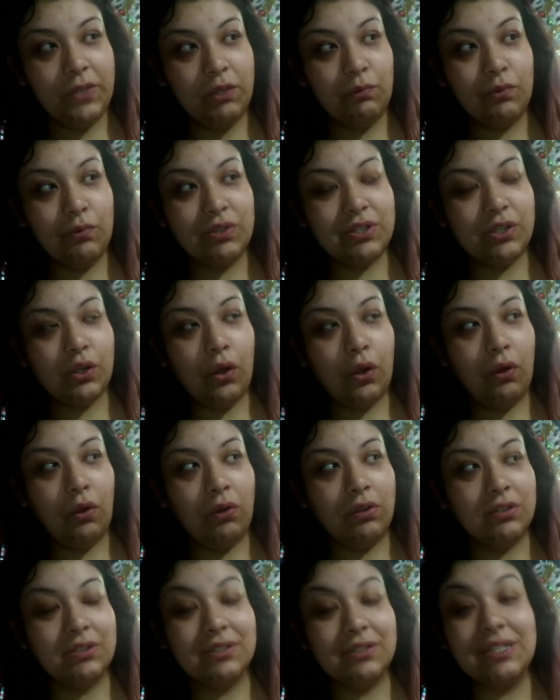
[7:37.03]
what's it
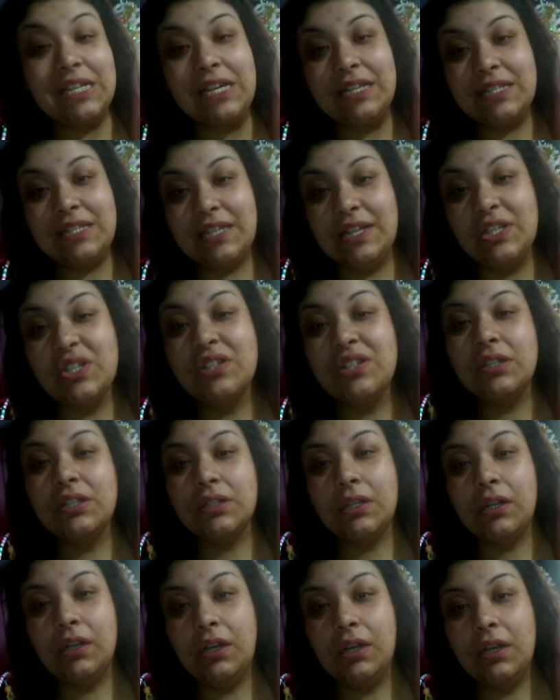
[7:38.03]
called? The attention
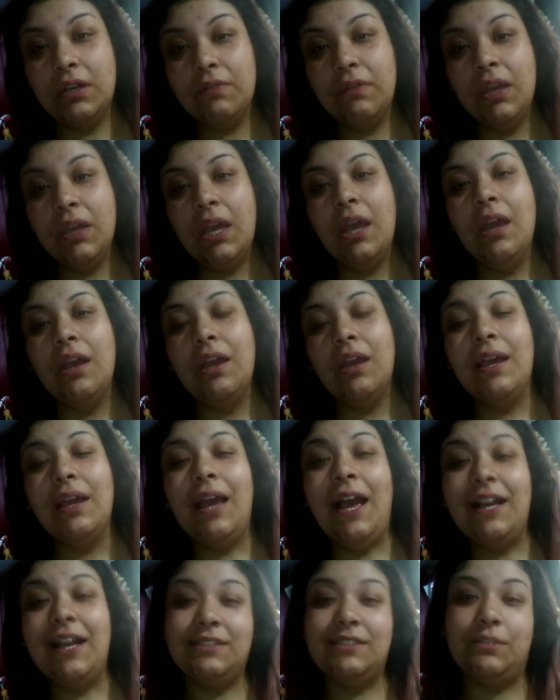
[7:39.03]
and the love
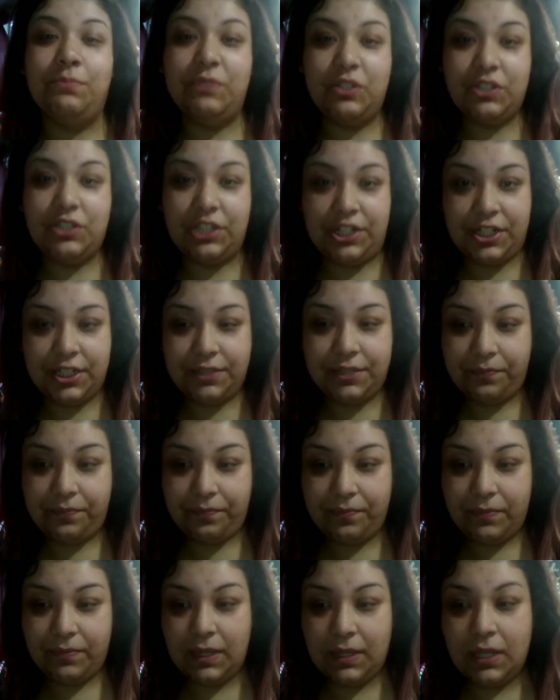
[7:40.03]
has to be shared.
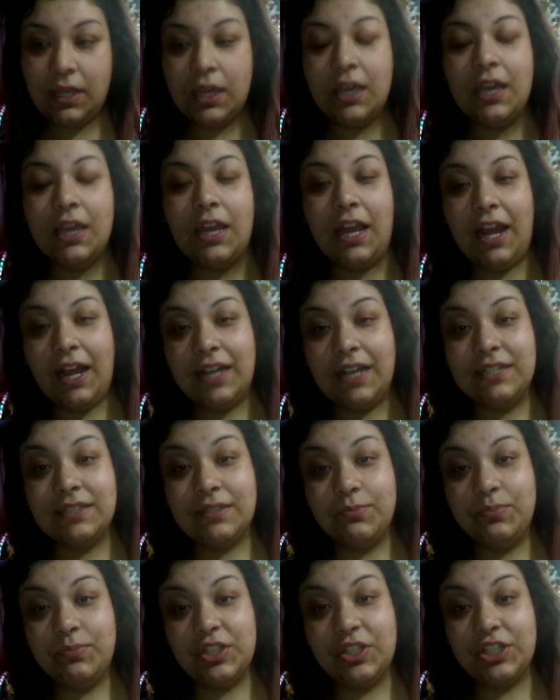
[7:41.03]
It has
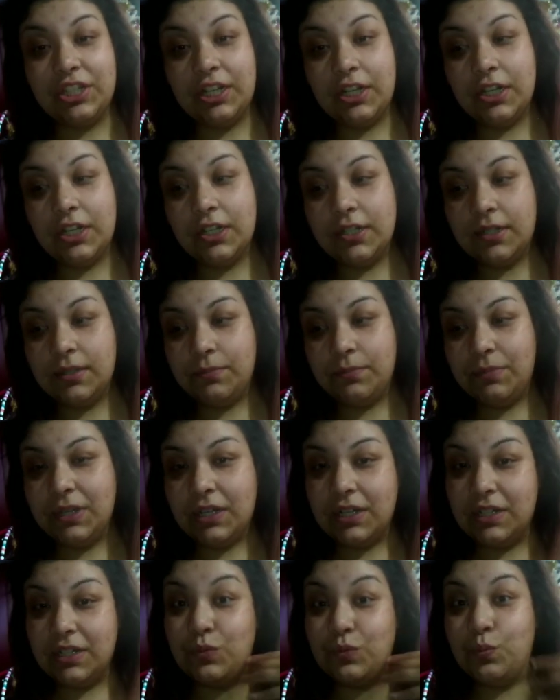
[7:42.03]
to be shared
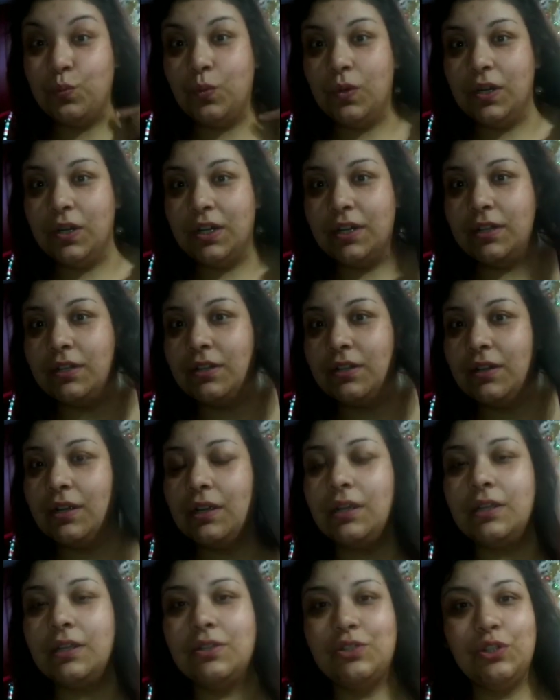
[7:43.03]
because one
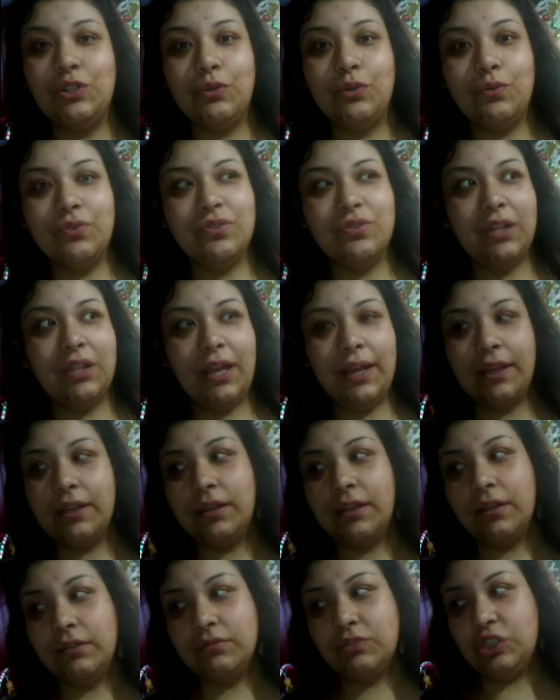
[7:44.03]
shows like
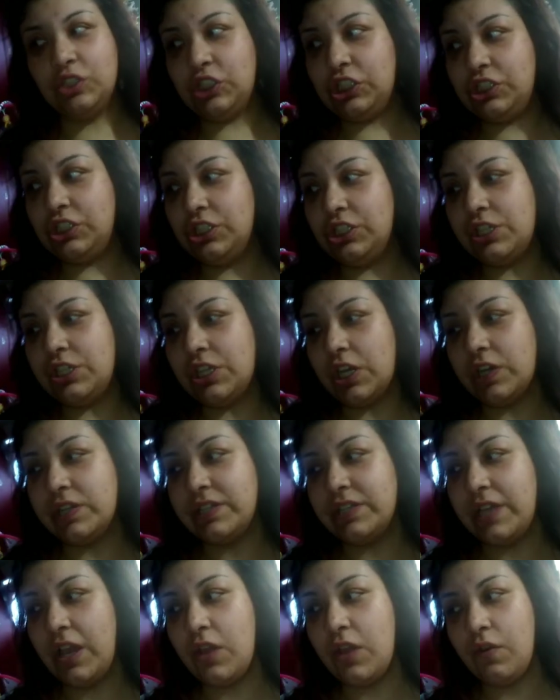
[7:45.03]
she just
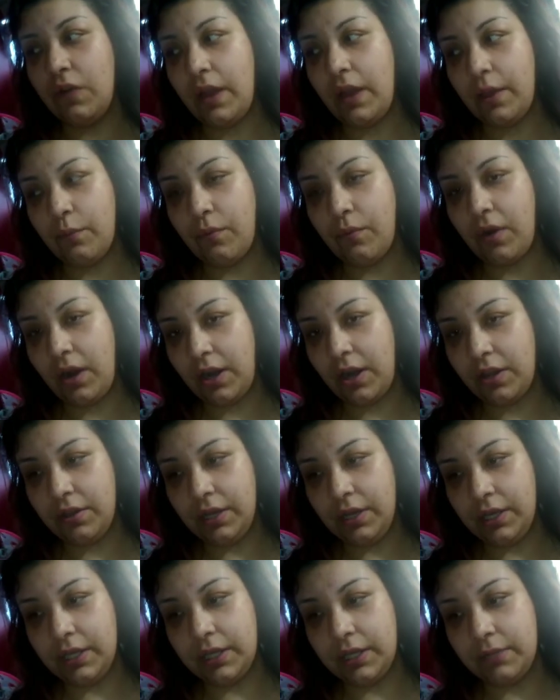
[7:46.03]
stares at you like, why are you
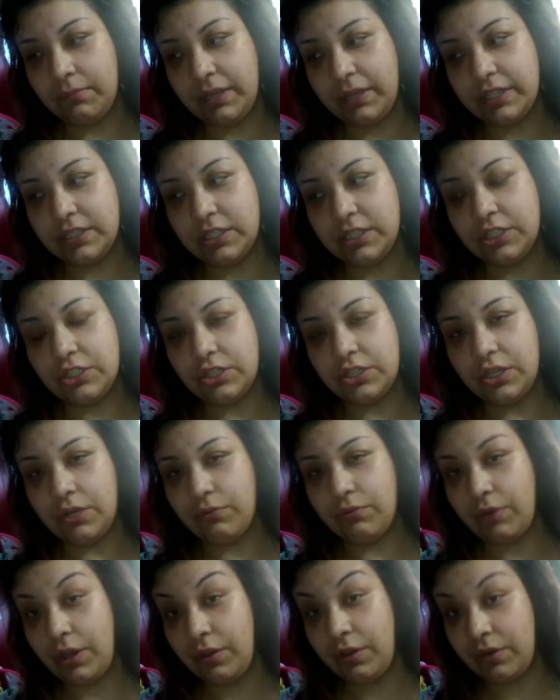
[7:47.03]
hugging my sister
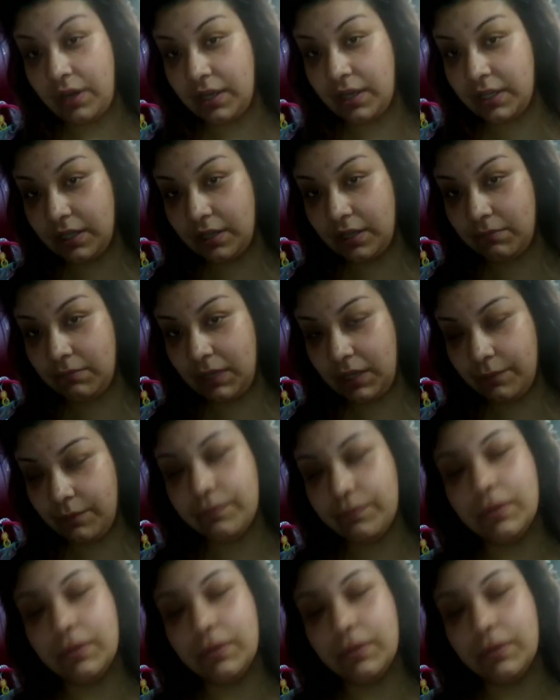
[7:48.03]
and why are you not hugging me?